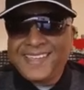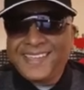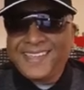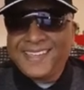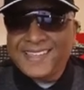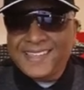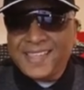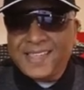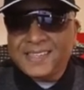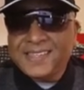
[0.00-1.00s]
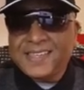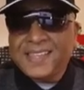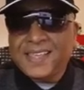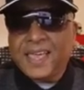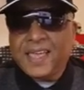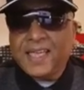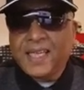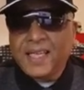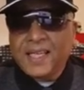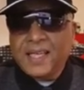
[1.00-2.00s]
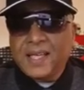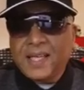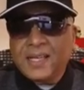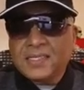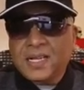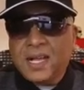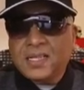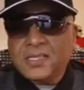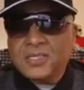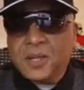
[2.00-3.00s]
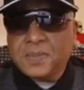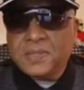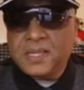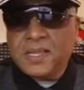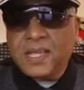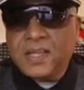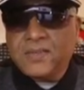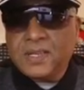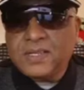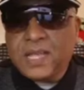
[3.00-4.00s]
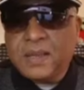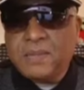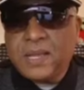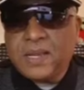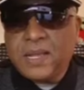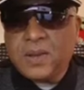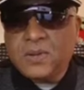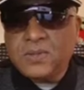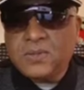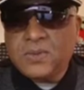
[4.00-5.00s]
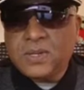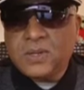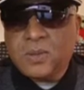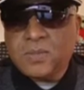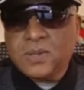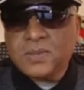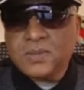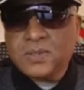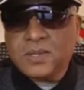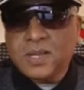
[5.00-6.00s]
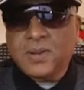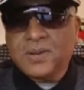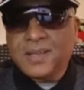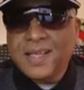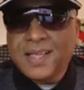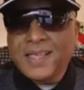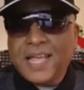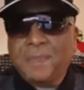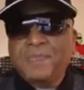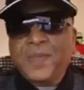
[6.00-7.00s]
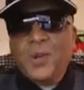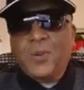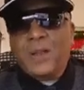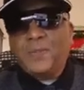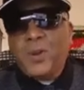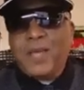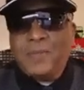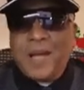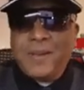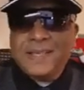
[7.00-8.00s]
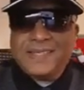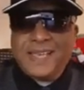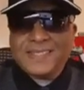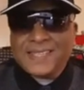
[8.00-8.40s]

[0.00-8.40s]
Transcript: It's Casey and the gang. Shahan, he stops. They have a timeline now to when Compros will sort it out. Yep. Well, Pule Mabe says